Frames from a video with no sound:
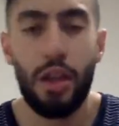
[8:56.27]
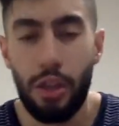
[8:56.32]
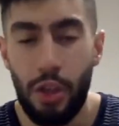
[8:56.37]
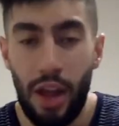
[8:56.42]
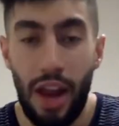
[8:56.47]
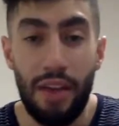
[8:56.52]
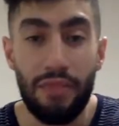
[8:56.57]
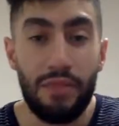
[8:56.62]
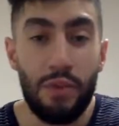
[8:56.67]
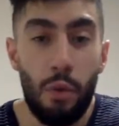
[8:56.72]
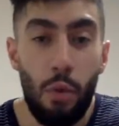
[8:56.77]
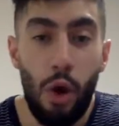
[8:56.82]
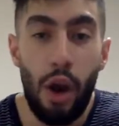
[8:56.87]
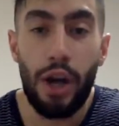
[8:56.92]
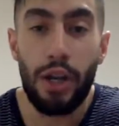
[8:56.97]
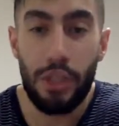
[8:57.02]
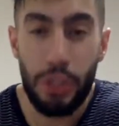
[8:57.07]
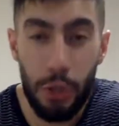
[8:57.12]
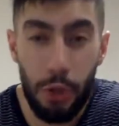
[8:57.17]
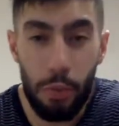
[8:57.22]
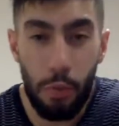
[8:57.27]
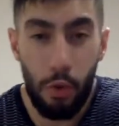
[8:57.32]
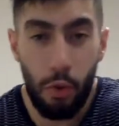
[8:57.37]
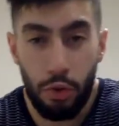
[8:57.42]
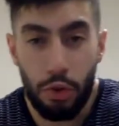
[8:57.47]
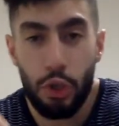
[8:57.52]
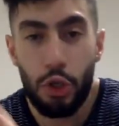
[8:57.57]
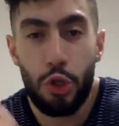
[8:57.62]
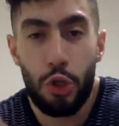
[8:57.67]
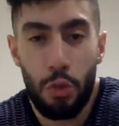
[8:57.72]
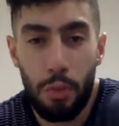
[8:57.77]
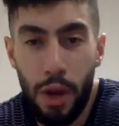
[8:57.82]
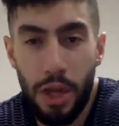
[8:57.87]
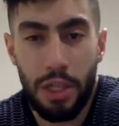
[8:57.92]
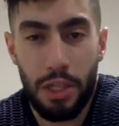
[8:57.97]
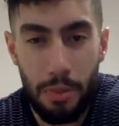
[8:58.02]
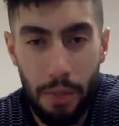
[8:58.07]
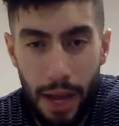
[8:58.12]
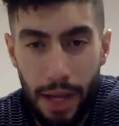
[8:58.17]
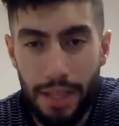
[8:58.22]
Don't have to worry too
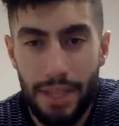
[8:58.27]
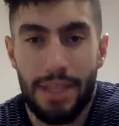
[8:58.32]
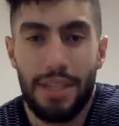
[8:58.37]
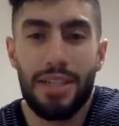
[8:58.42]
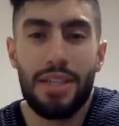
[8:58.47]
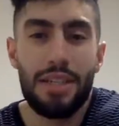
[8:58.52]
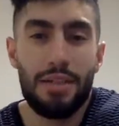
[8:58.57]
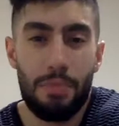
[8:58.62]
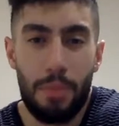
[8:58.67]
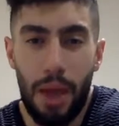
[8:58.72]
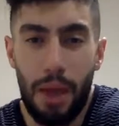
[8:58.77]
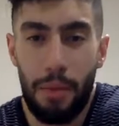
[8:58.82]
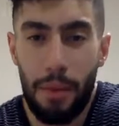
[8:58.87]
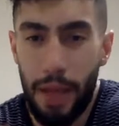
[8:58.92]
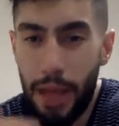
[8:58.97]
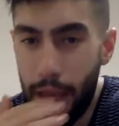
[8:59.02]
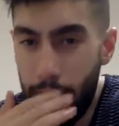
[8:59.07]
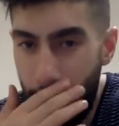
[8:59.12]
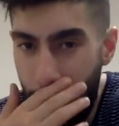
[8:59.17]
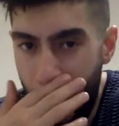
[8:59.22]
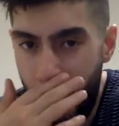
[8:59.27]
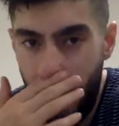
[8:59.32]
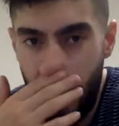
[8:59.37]
much about this. Just maybe